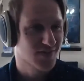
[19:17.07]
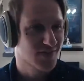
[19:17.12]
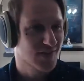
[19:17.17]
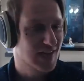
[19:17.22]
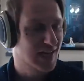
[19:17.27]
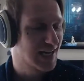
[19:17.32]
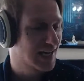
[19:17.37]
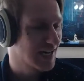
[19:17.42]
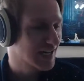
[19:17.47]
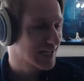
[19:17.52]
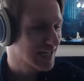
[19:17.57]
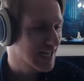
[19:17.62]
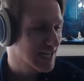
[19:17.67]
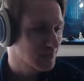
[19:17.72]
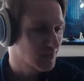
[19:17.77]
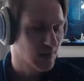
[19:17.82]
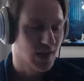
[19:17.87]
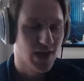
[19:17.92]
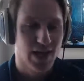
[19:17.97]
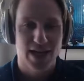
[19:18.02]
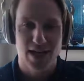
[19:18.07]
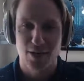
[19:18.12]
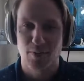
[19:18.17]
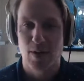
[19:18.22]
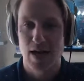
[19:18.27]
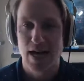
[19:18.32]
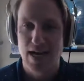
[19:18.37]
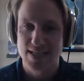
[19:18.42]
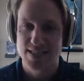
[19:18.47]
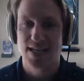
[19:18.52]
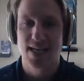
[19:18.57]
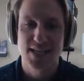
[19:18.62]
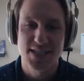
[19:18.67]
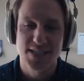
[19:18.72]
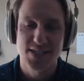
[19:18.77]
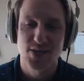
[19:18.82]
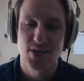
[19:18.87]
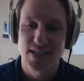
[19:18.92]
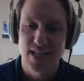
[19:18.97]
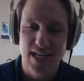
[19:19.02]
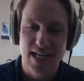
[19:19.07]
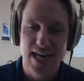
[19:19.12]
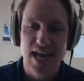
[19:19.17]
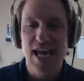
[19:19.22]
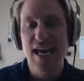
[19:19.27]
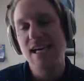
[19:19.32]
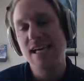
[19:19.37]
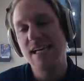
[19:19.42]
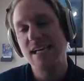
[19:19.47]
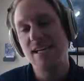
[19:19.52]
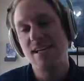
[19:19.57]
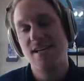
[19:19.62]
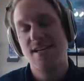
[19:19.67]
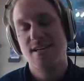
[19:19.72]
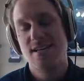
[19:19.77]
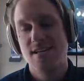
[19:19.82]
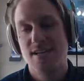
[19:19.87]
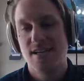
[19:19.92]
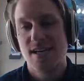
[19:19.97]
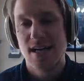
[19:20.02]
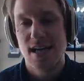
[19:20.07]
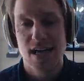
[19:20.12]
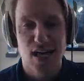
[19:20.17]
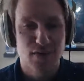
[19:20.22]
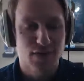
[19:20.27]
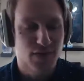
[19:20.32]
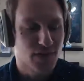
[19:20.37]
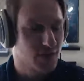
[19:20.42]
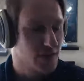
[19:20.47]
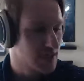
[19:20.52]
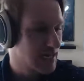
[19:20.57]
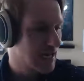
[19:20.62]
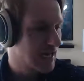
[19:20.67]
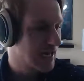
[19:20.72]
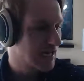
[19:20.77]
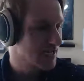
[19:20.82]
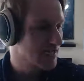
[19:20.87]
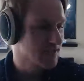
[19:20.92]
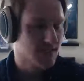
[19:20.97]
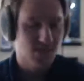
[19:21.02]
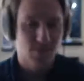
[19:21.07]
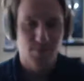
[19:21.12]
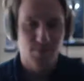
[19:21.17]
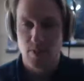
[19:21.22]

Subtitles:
gameplay and unboxing as soon as I can for you guys.